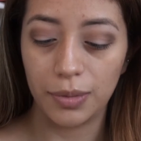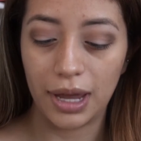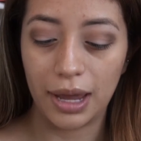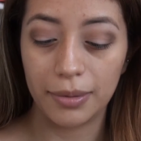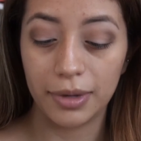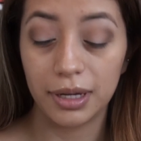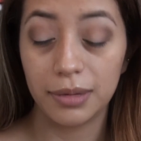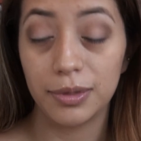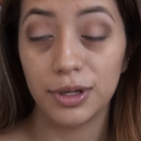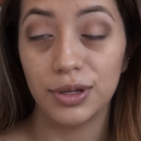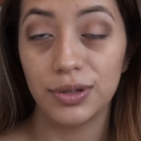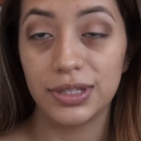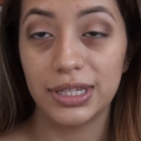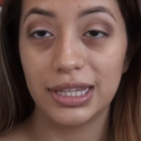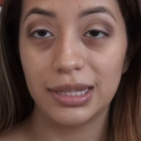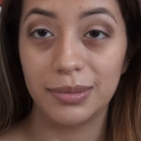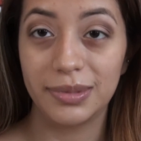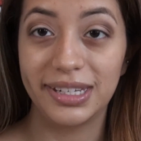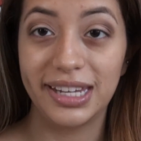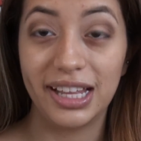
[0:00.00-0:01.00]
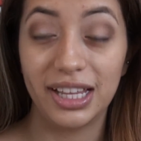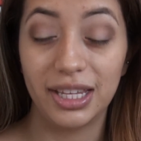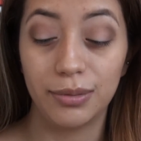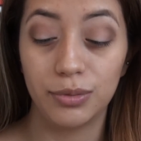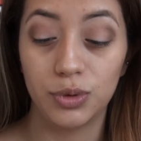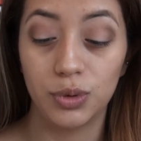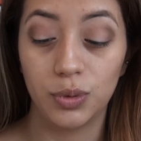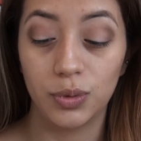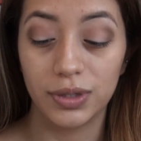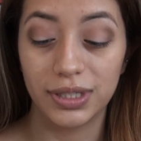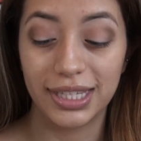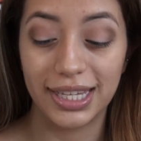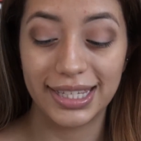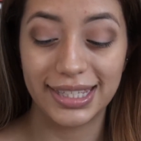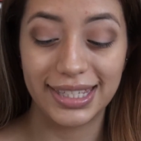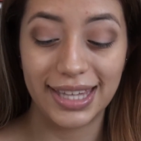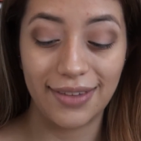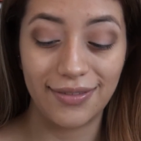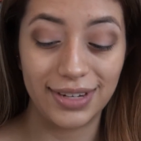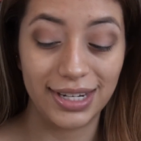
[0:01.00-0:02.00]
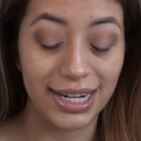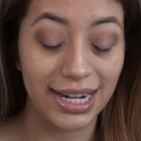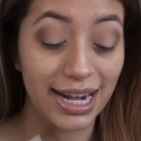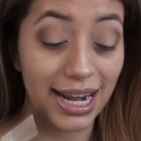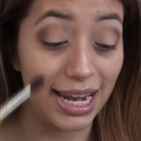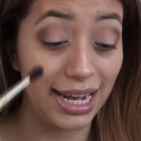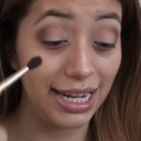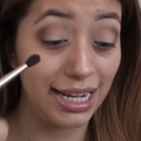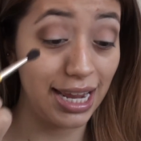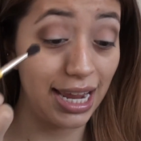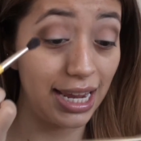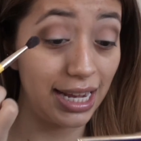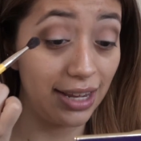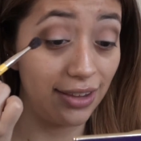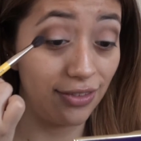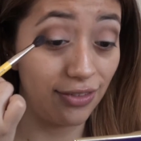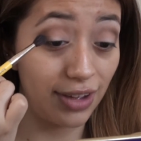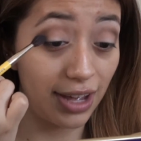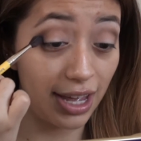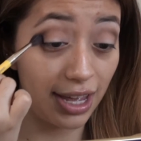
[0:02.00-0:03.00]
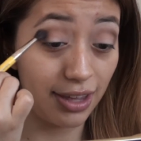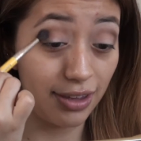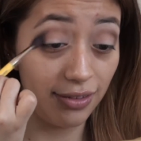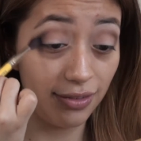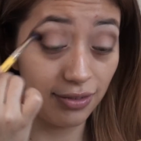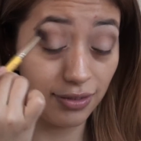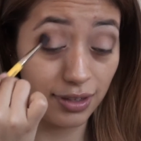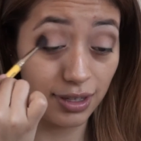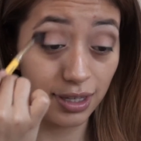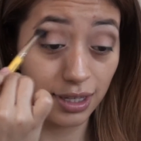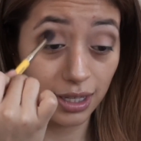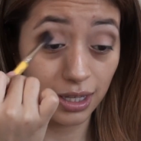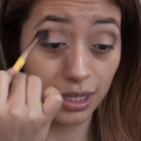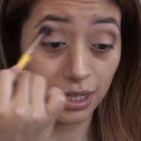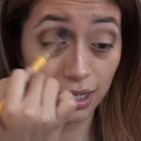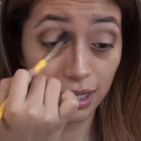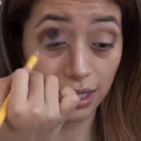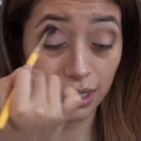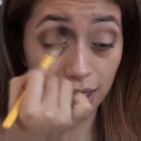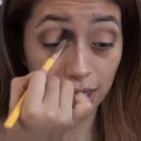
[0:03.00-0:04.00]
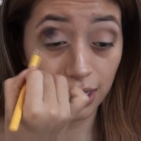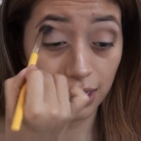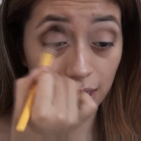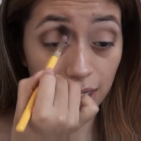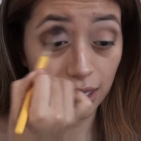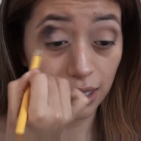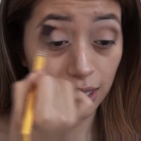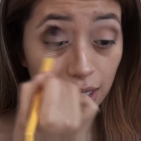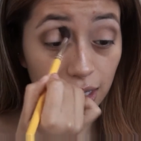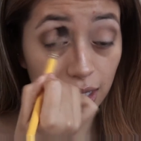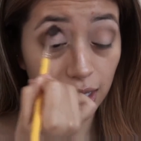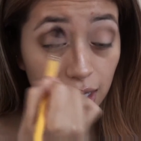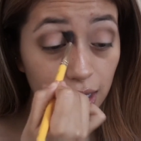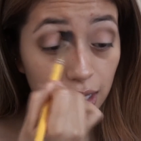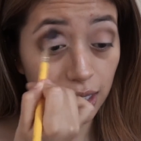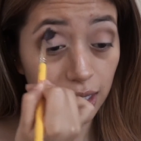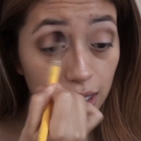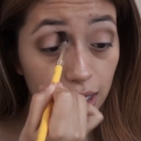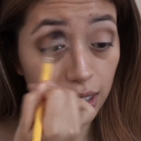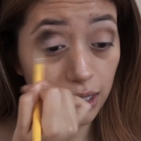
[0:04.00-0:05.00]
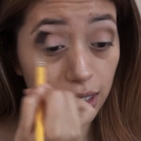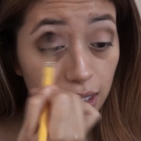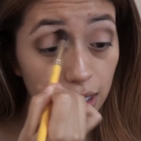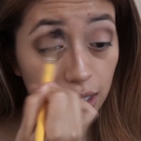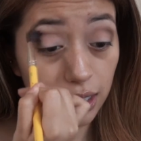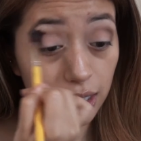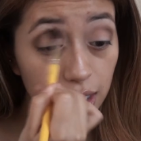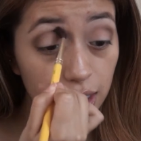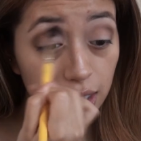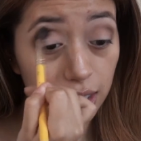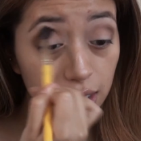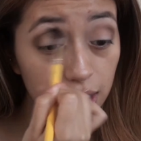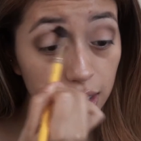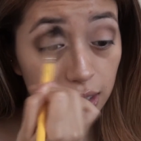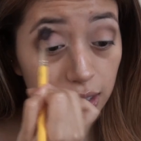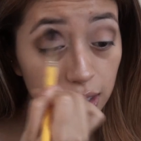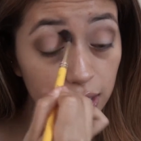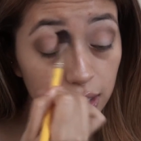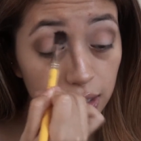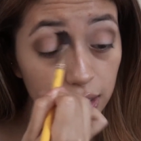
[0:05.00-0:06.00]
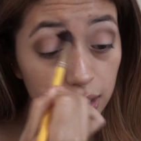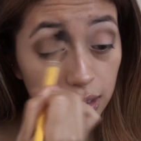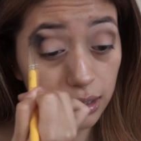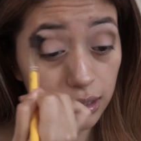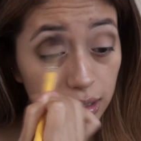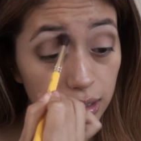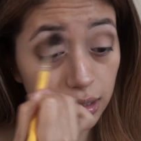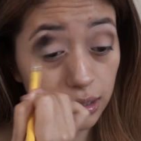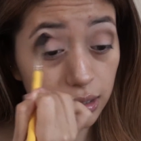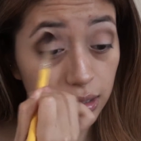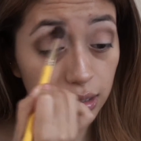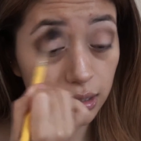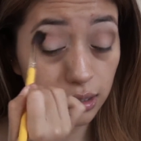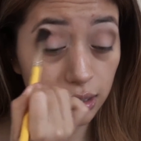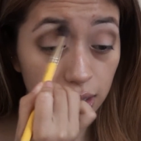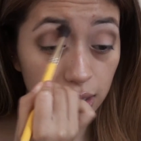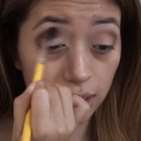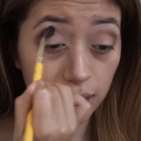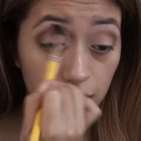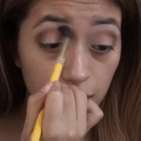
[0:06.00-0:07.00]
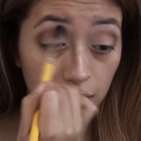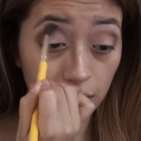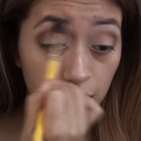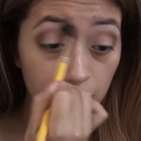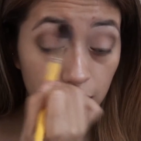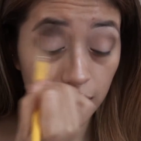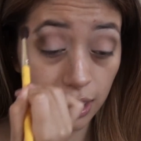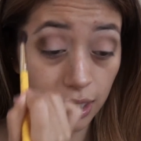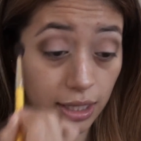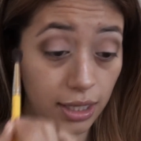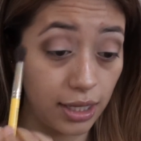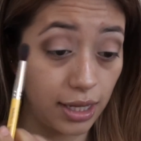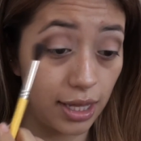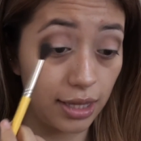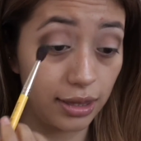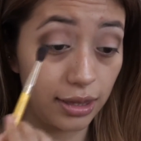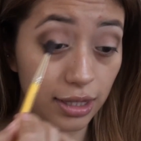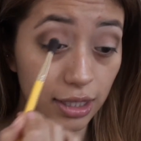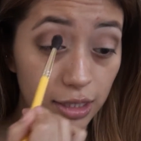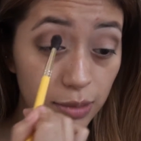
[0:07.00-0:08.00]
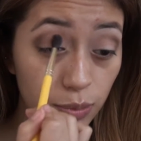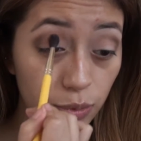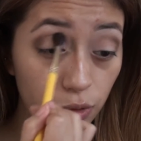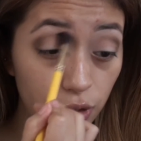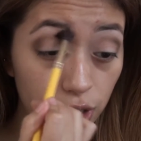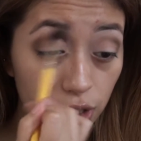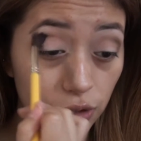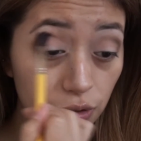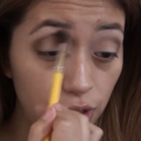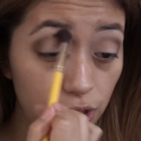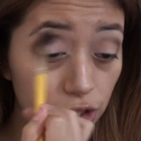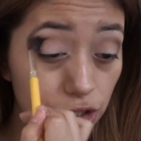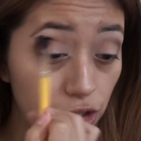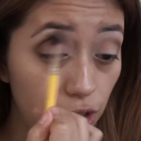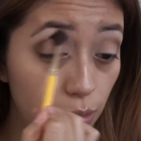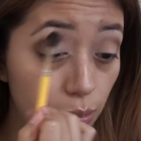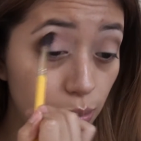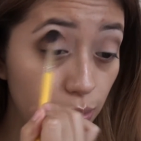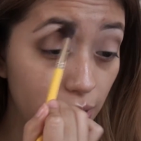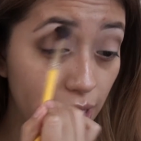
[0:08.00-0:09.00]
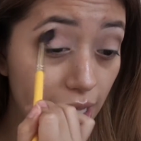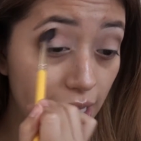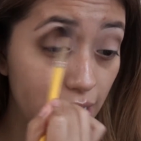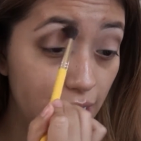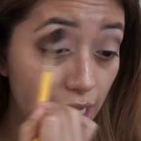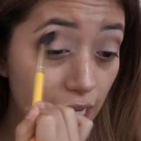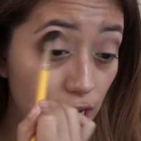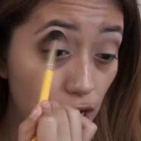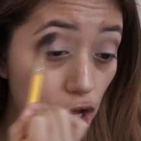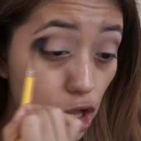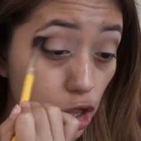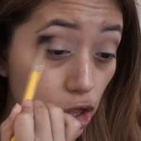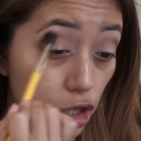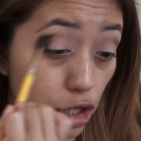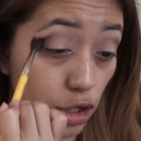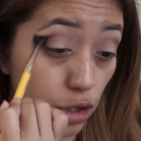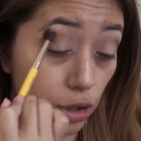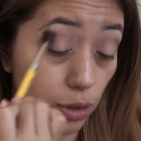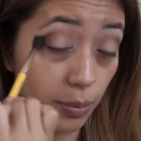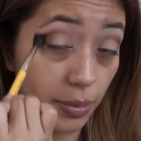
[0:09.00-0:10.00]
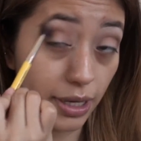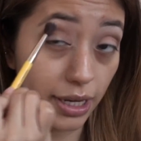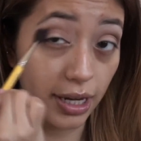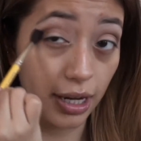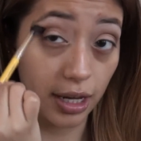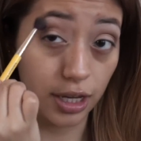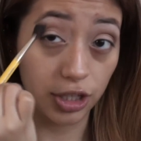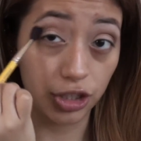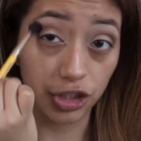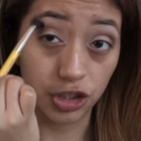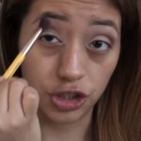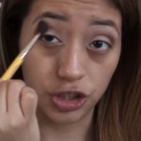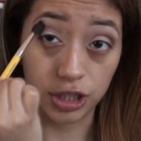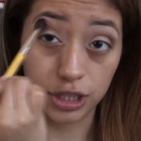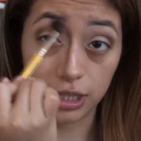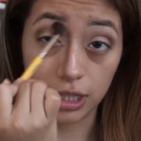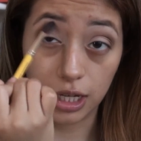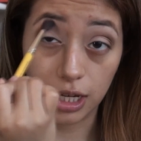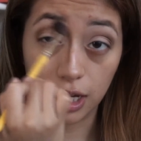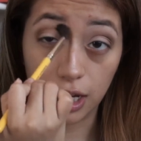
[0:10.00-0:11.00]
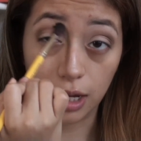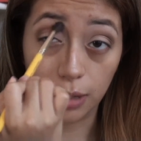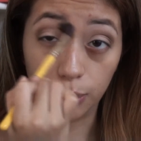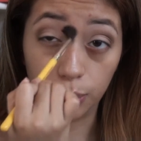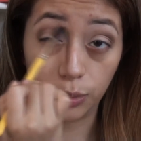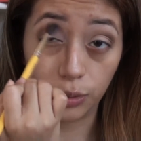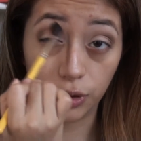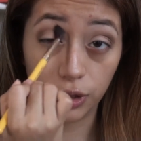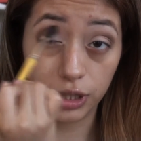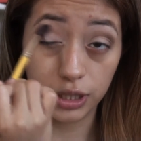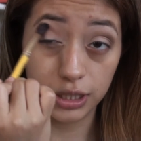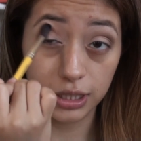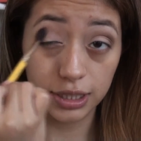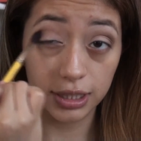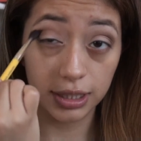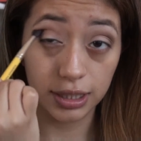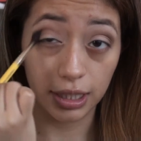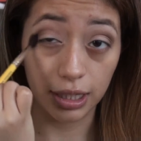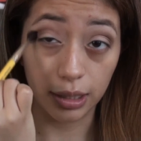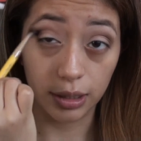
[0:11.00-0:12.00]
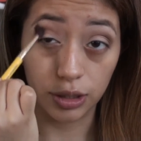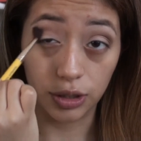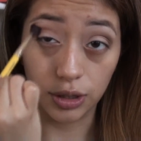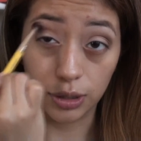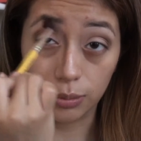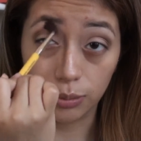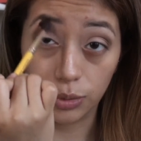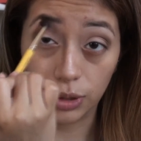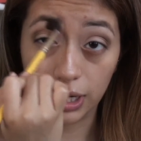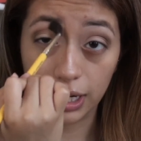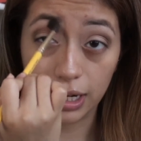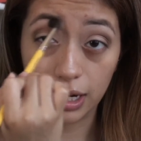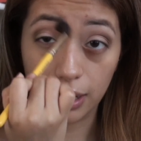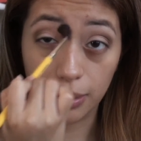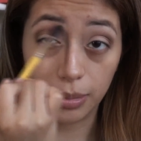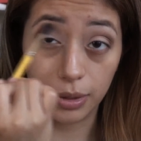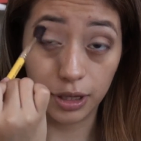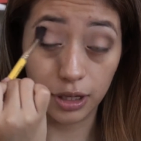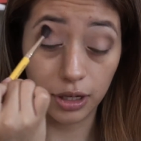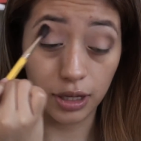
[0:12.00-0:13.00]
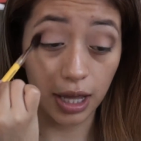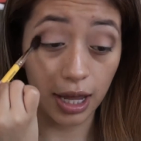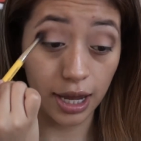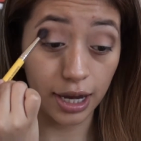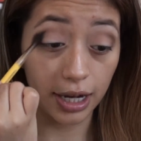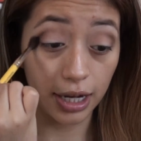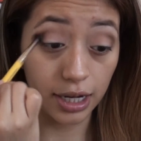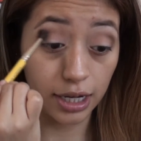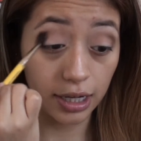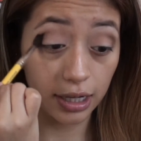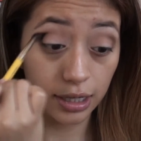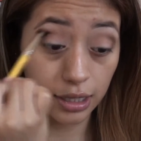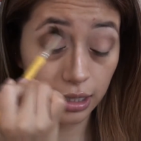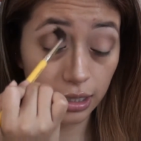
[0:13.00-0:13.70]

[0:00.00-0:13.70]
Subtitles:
I'm going to be using the Bdellium Tools 7985. And at this point you can start blending it a little bit, just upwards, like you can bring it up a little higher,